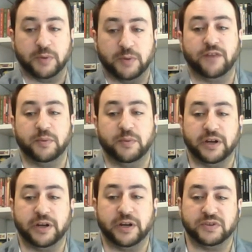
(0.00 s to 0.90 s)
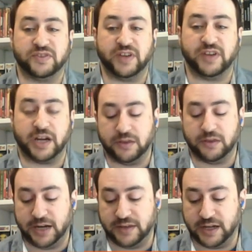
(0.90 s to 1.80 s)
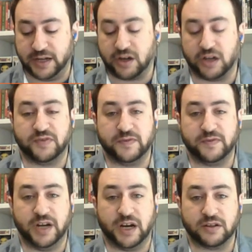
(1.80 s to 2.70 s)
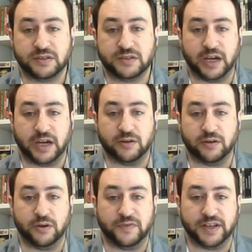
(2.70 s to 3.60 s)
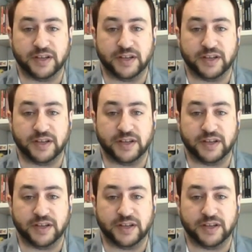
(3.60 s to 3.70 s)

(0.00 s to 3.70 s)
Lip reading: but everybody was saying online that it cost $50. I don't know if that's